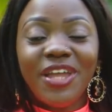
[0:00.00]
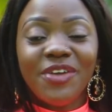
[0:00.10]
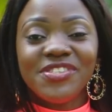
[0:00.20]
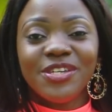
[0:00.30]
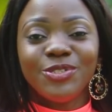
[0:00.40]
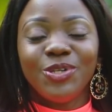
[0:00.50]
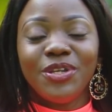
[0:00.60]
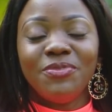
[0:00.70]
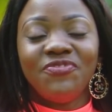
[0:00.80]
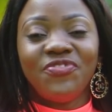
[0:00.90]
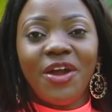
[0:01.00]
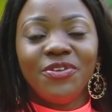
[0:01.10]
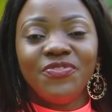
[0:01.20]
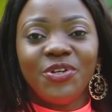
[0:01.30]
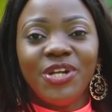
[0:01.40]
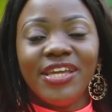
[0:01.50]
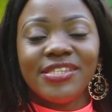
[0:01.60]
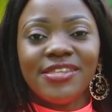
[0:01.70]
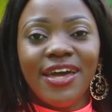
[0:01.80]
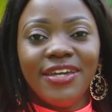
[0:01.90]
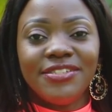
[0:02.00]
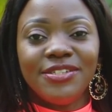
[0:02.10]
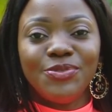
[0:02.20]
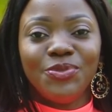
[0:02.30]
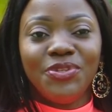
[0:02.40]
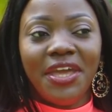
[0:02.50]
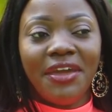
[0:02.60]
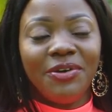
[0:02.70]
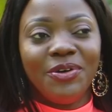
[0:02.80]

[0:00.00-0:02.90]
Lifestyle Show and I'm very, very excited today.